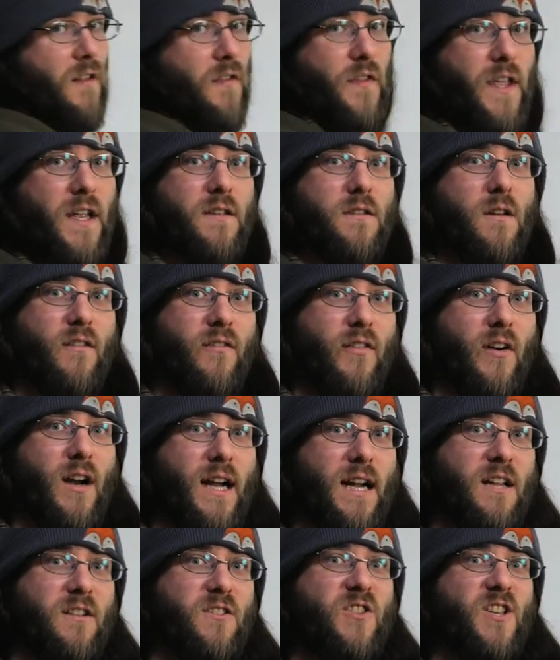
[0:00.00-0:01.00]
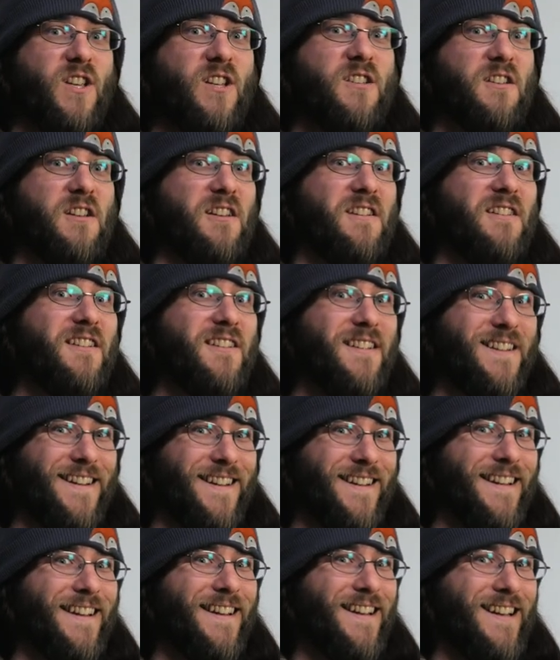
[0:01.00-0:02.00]
These are very consistent.
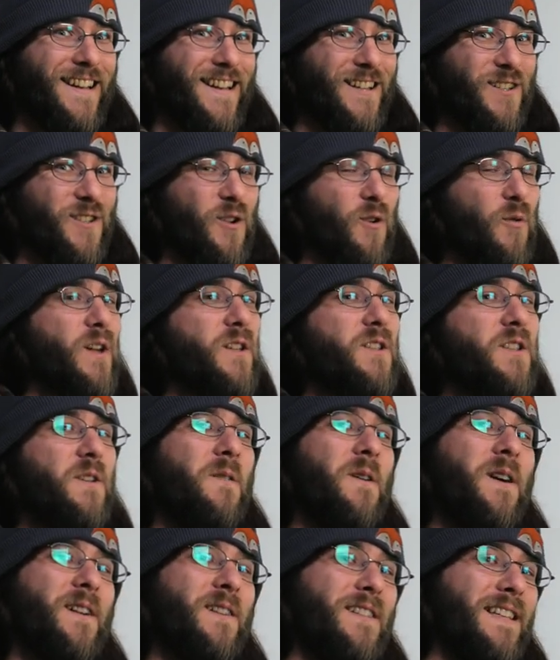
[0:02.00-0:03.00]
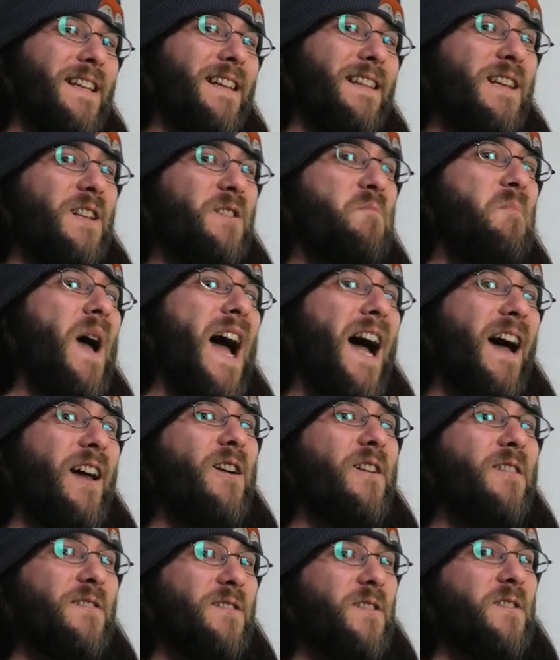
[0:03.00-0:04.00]
So once you see these
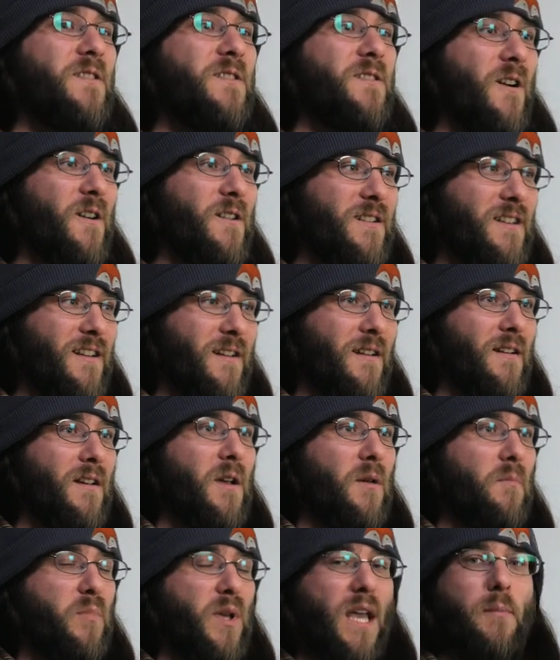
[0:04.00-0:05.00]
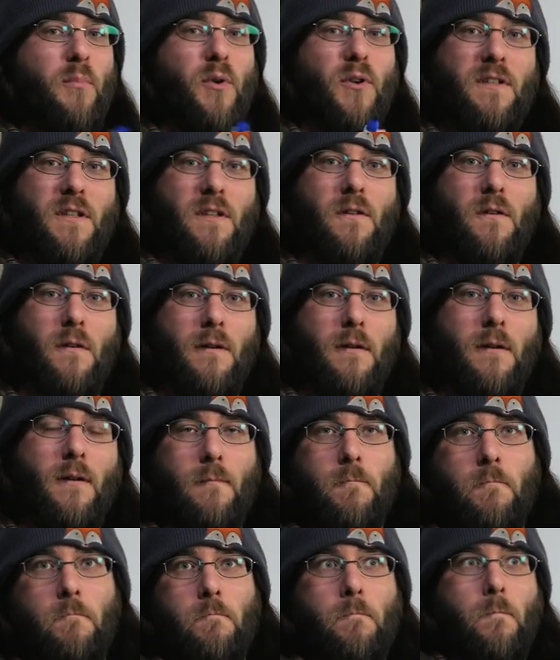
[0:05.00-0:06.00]
patterns, you'll start to be able to
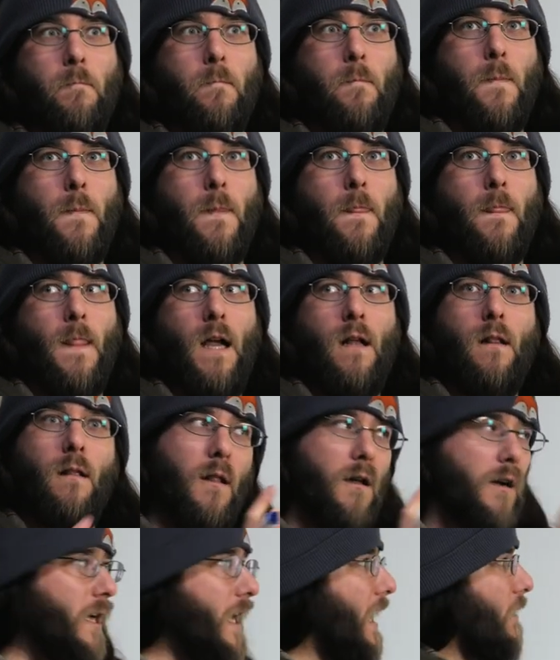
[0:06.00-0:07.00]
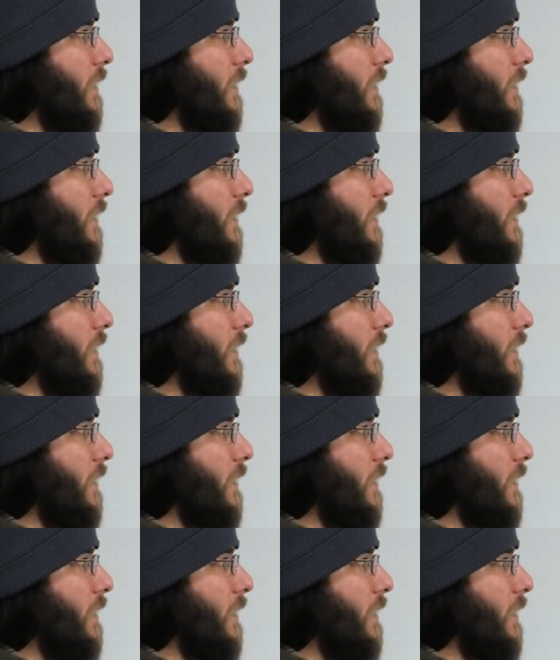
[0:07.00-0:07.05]
look